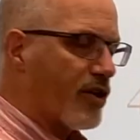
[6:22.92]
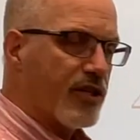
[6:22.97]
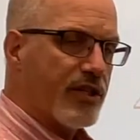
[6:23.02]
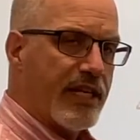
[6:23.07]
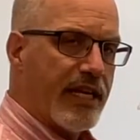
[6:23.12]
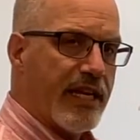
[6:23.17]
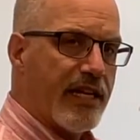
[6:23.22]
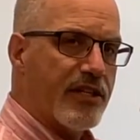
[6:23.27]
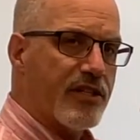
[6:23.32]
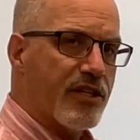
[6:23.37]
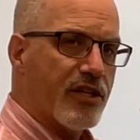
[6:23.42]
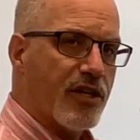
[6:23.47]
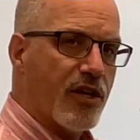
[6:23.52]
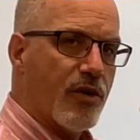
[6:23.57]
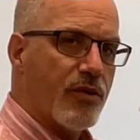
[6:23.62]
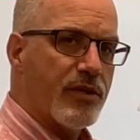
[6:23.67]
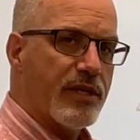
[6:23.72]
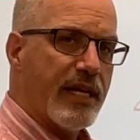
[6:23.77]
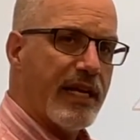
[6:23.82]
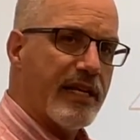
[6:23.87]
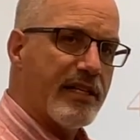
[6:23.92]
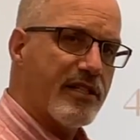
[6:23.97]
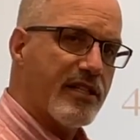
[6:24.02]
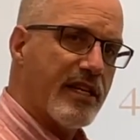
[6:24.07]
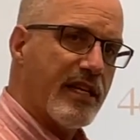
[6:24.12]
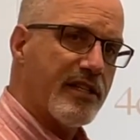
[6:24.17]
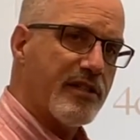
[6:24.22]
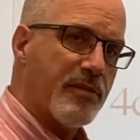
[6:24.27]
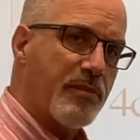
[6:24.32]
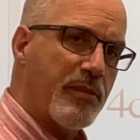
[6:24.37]
tangent cotangent
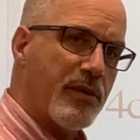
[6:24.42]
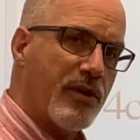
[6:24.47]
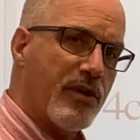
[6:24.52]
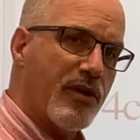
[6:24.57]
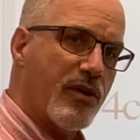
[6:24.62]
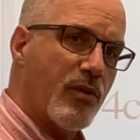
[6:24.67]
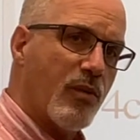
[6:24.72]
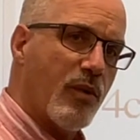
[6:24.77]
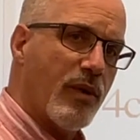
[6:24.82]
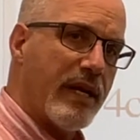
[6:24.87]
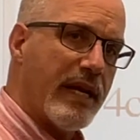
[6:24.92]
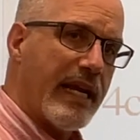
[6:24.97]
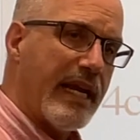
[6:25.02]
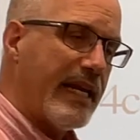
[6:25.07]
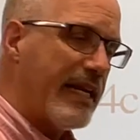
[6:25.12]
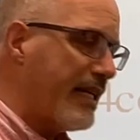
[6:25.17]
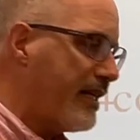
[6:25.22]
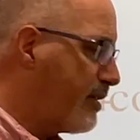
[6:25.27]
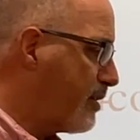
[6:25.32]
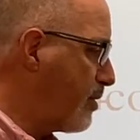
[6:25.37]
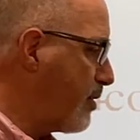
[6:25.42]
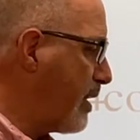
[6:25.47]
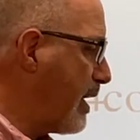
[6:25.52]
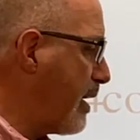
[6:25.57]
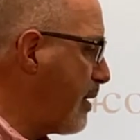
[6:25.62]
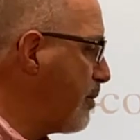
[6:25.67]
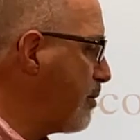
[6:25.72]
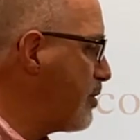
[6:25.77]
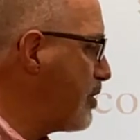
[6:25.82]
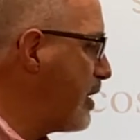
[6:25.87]
has a period of 180, so
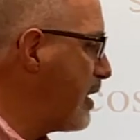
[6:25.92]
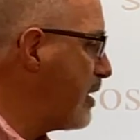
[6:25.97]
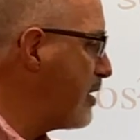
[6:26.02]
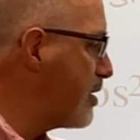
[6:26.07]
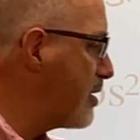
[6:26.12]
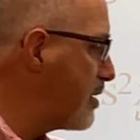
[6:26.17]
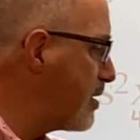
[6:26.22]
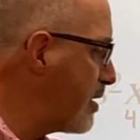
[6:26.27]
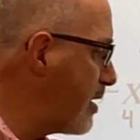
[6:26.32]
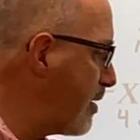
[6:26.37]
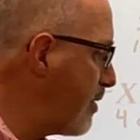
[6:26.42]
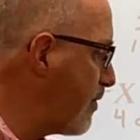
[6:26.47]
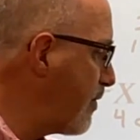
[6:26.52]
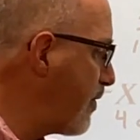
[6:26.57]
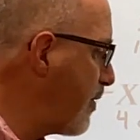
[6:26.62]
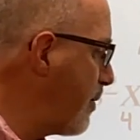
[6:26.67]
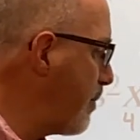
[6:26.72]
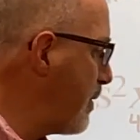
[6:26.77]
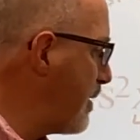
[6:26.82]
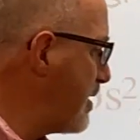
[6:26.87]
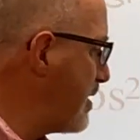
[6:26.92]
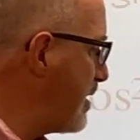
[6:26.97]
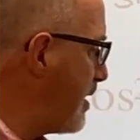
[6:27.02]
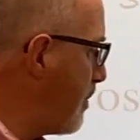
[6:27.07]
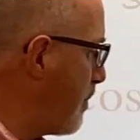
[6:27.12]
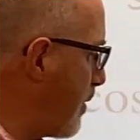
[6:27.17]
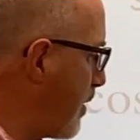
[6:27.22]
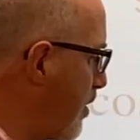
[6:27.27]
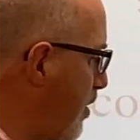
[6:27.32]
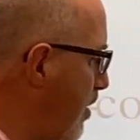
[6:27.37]
that changes it from the
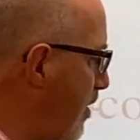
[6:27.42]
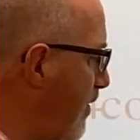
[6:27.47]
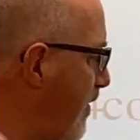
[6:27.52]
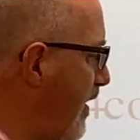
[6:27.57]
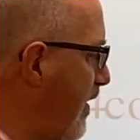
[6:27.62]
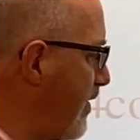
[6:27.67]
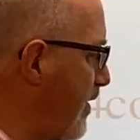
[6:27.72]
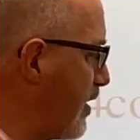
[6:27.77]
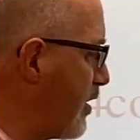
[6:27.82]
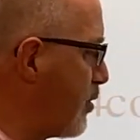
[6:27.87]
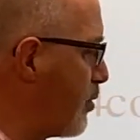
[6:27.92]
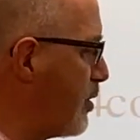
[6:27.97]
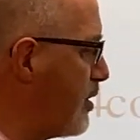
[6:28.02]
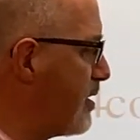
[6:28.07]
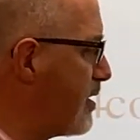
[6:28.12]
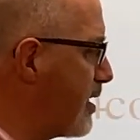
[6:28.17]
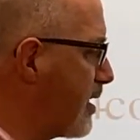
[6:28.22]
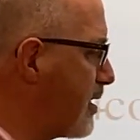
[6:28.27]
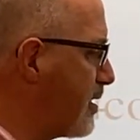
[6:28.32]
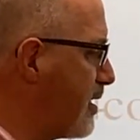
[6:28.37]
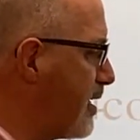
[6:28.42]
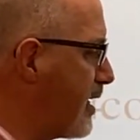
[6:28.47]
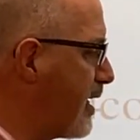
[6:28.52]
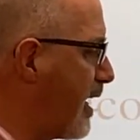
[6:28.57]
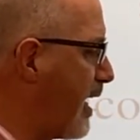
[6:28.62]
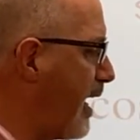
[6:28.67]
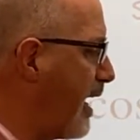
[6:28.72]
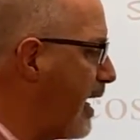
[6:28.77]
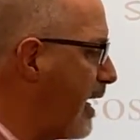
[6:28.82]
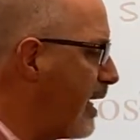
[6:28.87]
typical of having
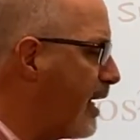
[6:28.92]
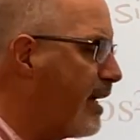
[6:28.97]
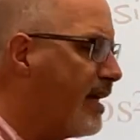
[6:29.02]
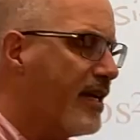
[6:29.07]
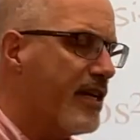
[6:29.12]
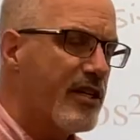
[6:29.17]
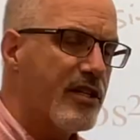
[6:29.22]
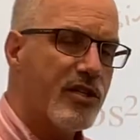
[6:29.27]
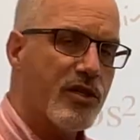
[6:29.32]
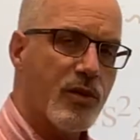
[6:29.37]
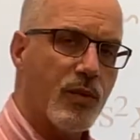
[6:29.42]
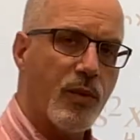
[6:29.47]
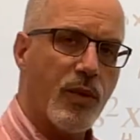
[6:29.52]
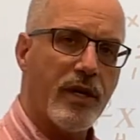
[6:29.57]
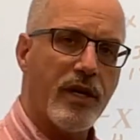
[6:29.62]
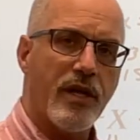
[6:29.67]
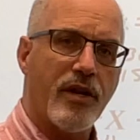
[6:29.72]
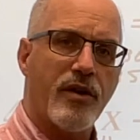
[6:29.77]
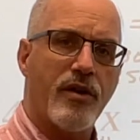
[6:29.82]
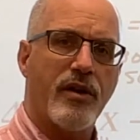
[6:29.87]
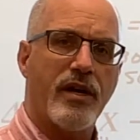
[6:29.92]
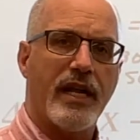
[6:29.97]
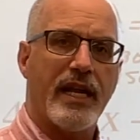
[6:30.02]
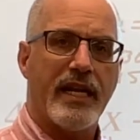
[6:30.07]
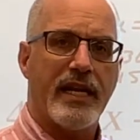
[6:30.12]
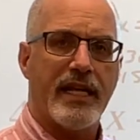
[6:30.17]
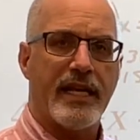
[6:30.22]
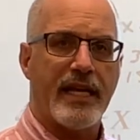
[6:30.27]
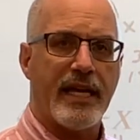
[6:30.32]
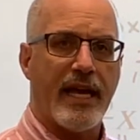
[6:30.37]
360k to
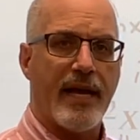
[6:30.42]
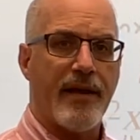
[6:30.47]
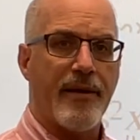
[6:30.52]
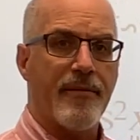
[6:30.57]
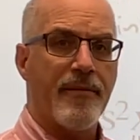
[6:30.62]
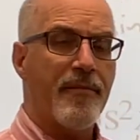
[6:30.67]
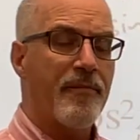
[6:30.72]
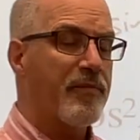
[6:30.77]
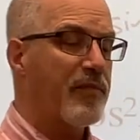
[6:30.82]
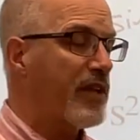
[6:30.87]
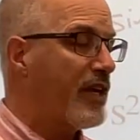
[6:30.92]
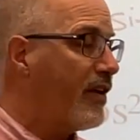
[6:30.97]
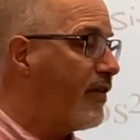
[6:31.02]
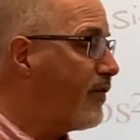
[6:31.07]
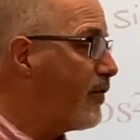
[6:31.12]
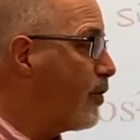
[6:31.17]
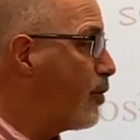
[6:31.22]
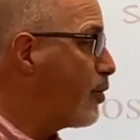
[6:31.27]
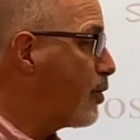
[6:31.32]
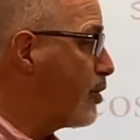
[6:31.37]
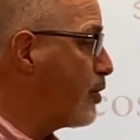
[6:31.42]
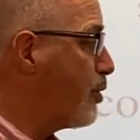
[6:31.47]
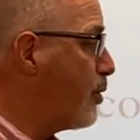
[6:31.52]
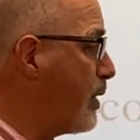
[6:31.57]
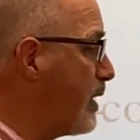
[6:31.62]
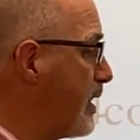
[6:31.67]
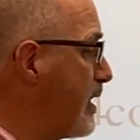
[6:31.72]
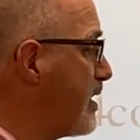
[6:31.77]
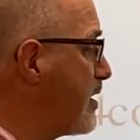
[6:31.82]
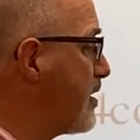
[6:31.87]
180k. If you were
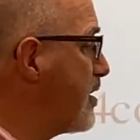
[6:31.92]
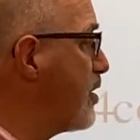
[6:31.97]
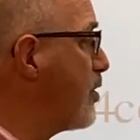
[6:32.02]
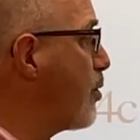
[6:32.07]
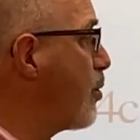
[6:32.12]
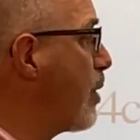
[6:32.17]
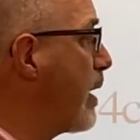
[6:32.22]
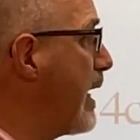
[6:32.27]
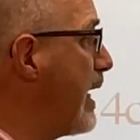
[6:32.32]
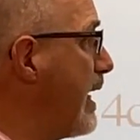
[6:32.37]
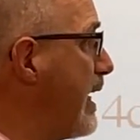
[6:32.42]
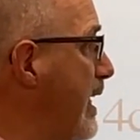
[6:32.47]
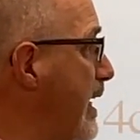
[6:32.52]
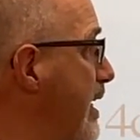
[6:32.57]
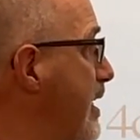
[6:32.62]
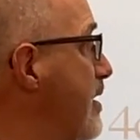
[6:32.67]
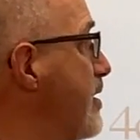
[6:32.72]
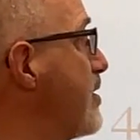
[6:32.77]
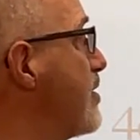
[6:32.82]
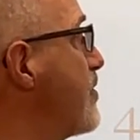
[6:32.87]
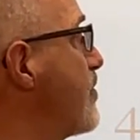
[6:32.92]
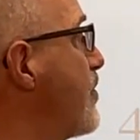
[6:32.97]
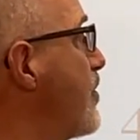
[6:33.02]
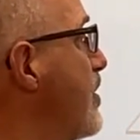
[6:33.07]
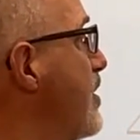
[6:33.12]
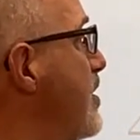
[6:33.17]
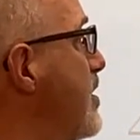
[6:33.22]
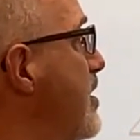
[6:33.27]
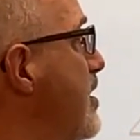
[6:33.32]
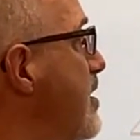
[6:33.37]
doing this in radians, for
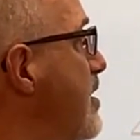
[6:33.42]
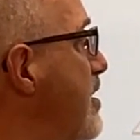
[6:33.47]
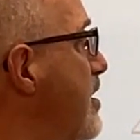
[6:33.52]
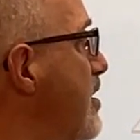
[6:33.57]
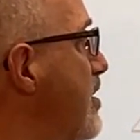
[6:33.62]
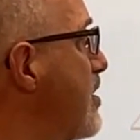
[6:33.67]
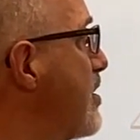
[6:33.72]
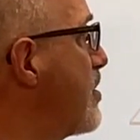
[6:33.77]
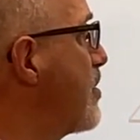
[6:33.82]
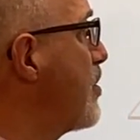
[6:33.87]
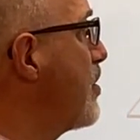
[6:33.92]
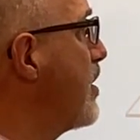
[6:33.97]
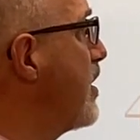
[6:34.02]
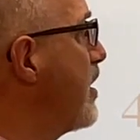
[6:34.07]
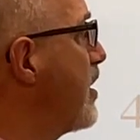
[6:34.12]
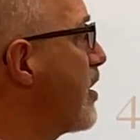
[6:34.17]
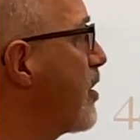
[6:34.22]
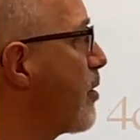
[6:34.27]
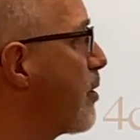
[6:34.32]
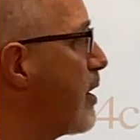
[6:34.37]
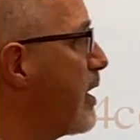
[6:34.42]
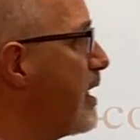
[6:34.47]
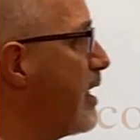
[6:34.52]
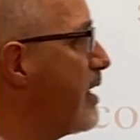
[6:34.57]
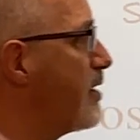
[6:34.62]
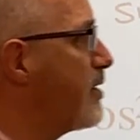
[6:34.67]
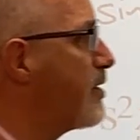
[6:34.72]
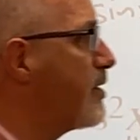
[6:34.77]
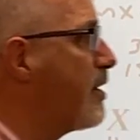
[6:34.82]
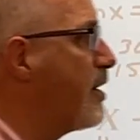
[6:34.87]
instance, this 30
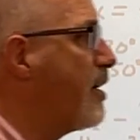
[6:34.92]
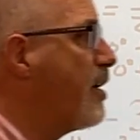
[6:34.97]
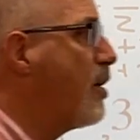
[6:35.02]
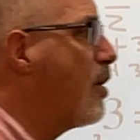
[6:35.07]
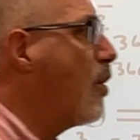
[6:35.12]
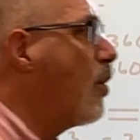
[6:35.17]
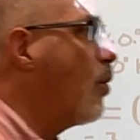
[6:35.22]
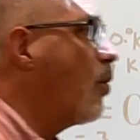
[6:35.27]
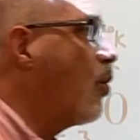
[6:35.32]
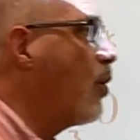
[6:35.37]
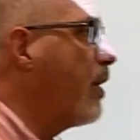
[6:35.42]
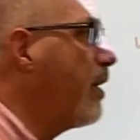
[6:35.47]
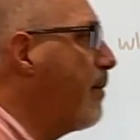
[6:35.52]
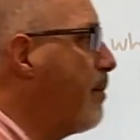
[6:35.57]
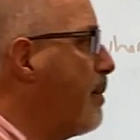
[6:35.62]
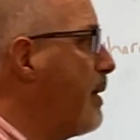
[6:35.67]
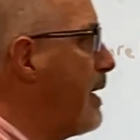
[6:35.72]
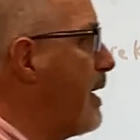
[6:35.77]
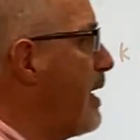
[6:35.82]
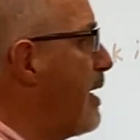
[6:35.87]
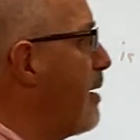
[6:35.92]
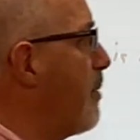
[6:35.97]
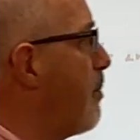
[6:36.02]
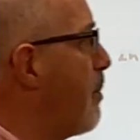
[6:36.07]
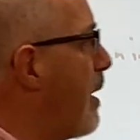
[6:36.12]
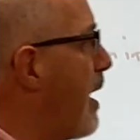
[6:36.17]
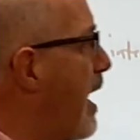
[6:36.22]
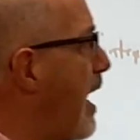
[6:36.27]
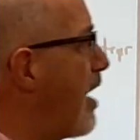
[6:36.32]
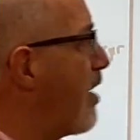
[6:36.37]
degrees would have been
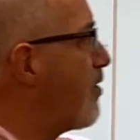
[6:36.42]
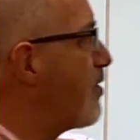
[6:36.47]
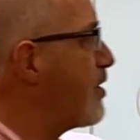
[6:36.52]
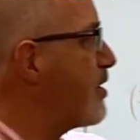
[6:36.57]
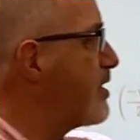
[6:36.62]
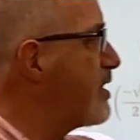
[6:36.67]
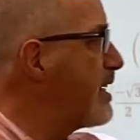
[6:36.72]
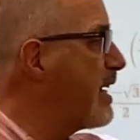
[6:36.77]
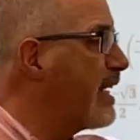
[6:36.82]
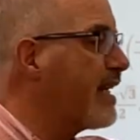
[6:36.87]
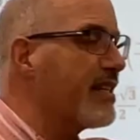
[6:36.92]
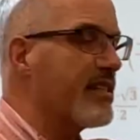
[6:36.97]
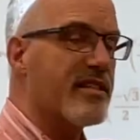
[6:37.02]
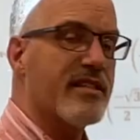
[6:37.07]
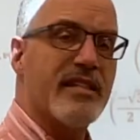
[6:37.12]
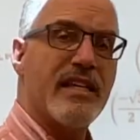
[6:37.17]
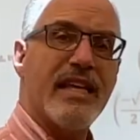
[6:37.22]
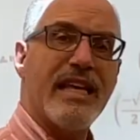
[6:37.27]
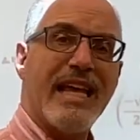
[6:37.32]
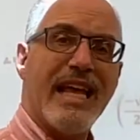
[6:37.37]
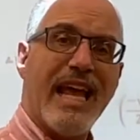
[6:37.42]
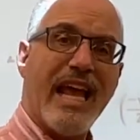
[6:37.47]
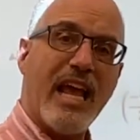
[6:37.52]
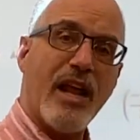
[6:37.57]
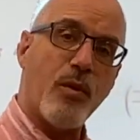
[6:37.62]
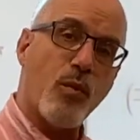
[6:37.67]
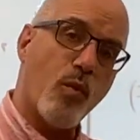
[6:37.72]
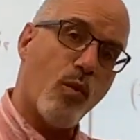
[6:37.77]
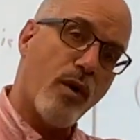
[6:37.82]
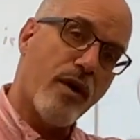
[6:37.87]
pi over 6,
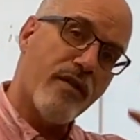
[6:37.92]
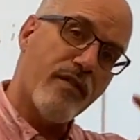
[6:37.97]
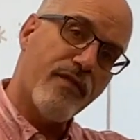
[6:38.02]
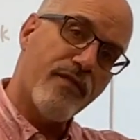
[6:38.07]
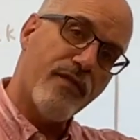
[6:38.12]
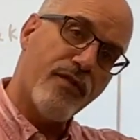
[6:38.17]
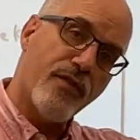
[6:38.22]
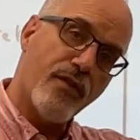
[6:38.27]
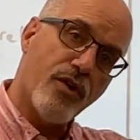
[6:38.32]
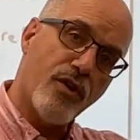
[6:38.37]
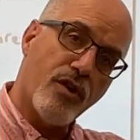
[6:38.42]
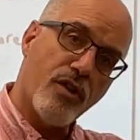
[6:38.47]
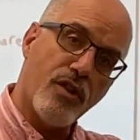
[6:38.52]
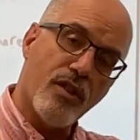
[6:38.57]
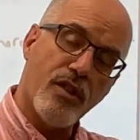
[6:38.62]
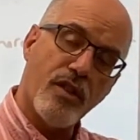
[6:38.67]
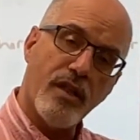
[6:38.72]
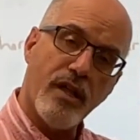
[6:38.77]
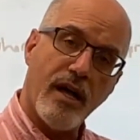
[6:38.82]
and one full